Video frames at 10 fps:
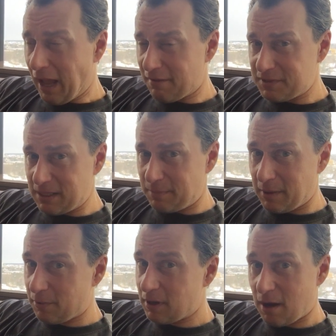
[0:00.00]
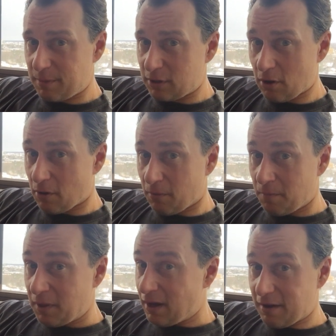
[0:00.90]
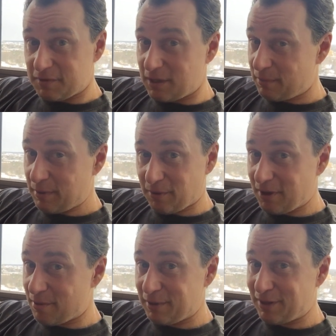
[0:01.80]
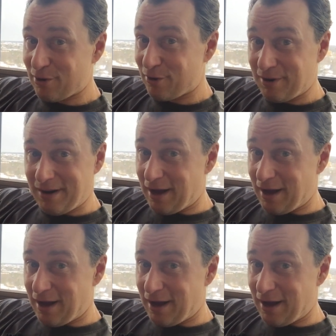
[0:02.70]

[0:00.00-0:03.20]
I've seen people come and go. I've seen people come and go.